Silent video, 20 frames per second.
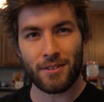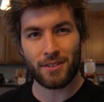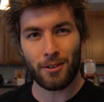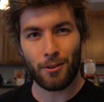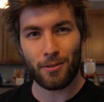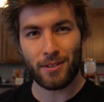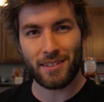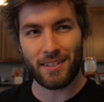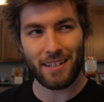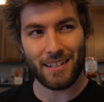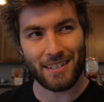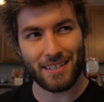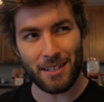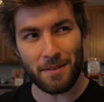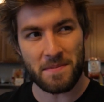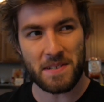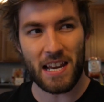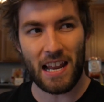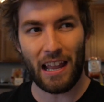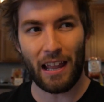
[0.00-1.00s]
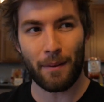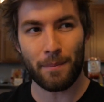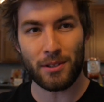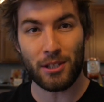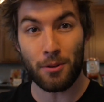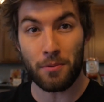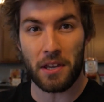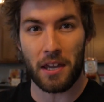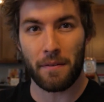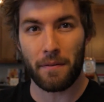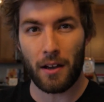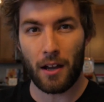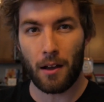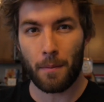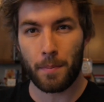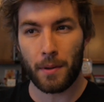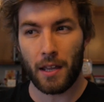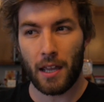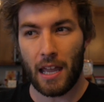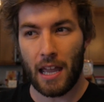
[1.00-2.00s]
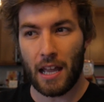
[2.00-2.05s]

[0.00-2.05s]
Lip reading: so it's like sometimes you give up